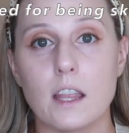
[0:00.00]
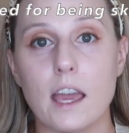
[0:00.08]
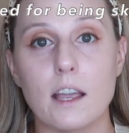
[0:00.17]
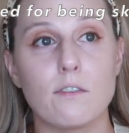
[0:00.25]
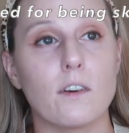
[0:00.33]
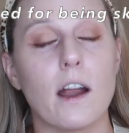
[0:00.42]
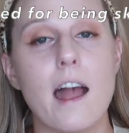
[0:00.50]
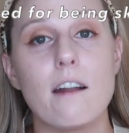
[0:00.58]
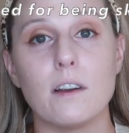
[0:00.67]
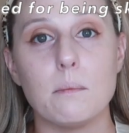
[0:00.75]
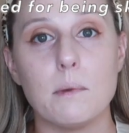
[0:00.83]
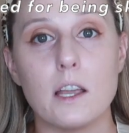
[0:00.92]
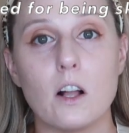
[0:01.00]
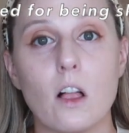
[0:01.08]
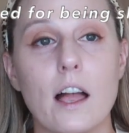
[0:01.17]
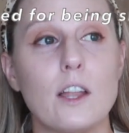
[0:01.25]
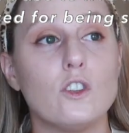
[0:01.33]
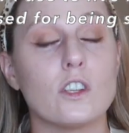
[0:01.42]
like for every meal,
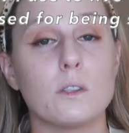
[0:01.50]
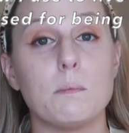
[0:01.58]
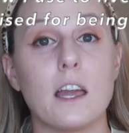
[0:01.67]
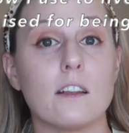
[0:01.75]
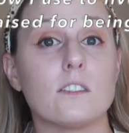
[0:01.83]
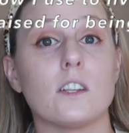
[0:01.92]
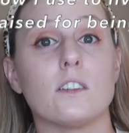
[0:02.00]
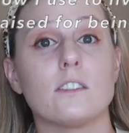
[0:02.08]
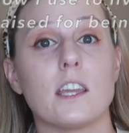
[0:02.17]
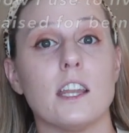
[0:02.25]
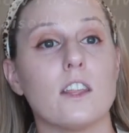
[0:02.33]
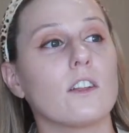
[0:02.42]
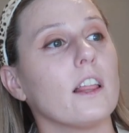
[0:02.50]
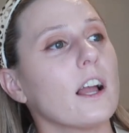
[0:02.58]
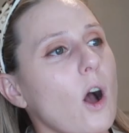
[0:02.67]
and just because they're skinny, they're like,